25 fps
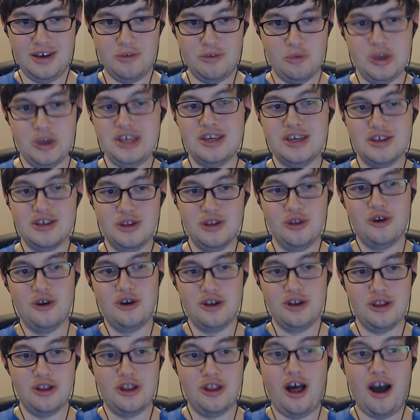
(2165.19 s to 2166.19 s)
we could
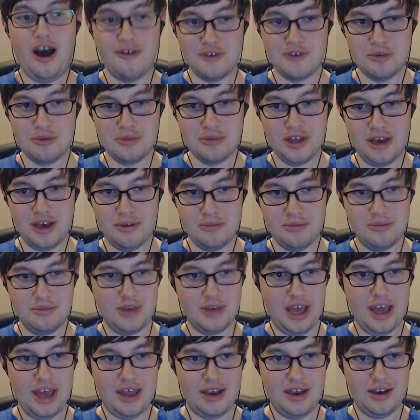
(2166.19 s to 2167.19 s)
learn a lot from them,
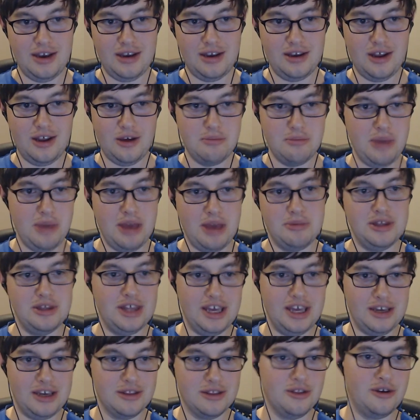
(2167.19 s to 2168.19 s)
and maybe
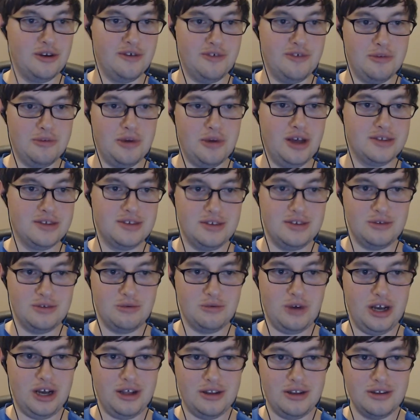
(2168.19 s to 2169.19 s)
they could learn from us as
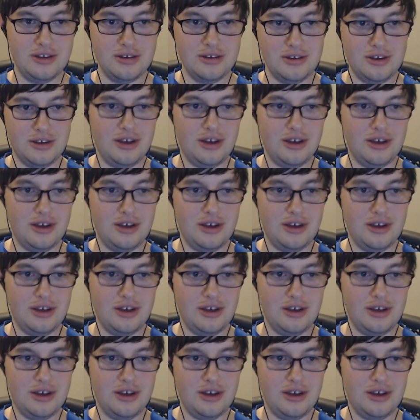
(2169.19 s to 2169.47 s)
well.